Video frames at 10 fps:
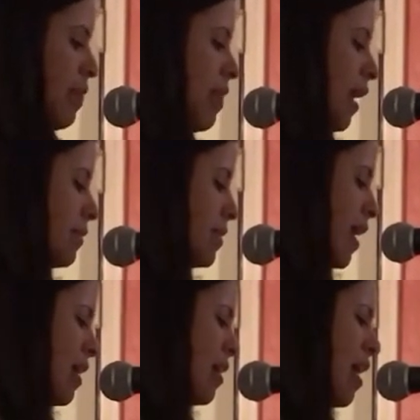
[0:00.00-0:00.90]
That
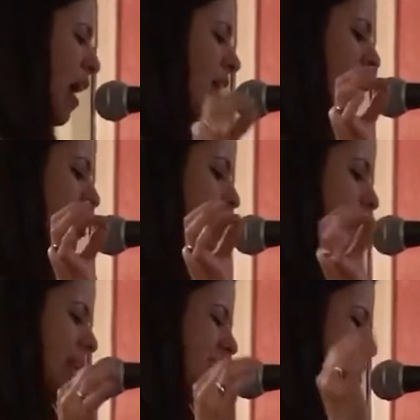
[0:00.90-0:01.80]
day, a little
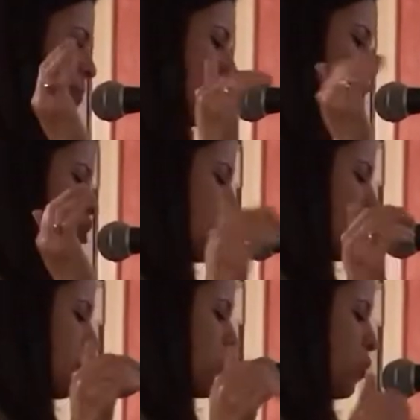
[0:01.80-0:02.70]
piece of me was
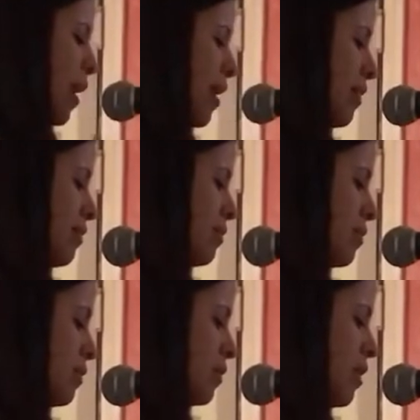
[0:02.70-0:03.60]
chipped away.
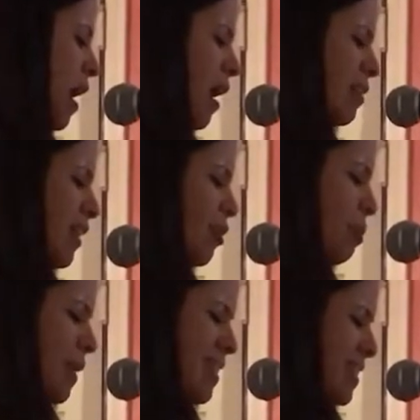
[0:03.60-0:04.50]
A
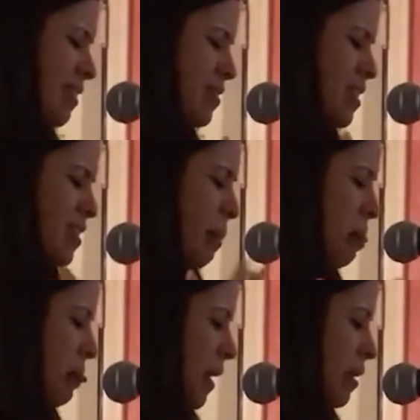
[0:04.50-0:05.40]
little piece of
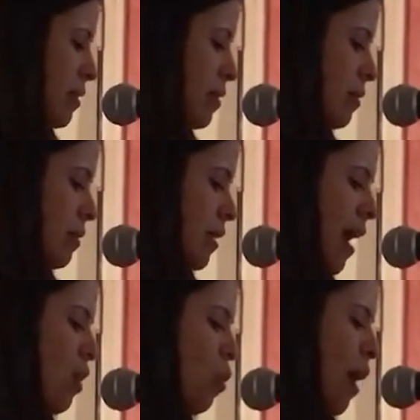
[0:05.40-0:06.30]
something,
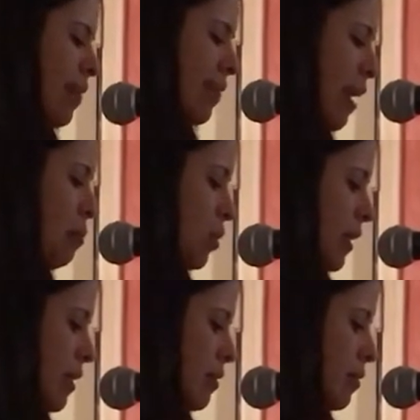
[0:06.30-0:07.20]
can't quite label
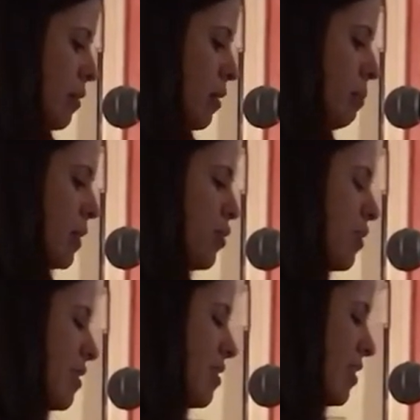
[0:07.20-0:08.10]
it, but to
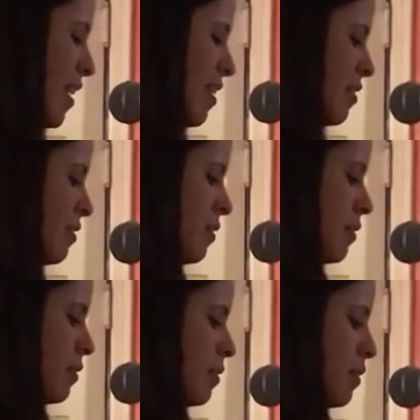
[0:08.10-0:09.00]
this day,
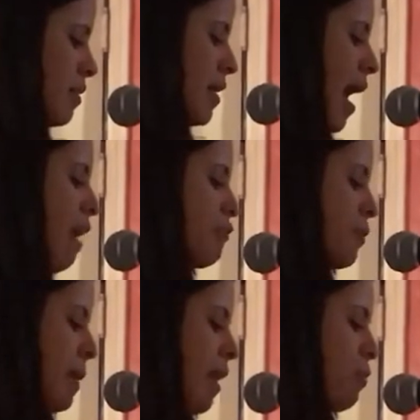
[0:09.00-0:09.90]
the
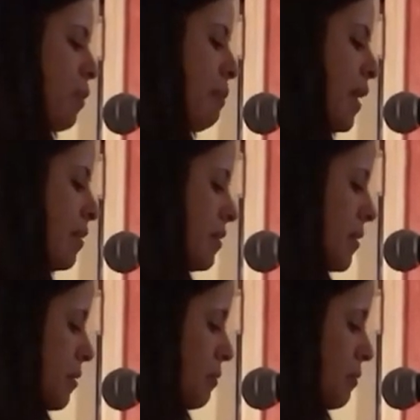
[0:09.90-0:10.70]
aftermath remains.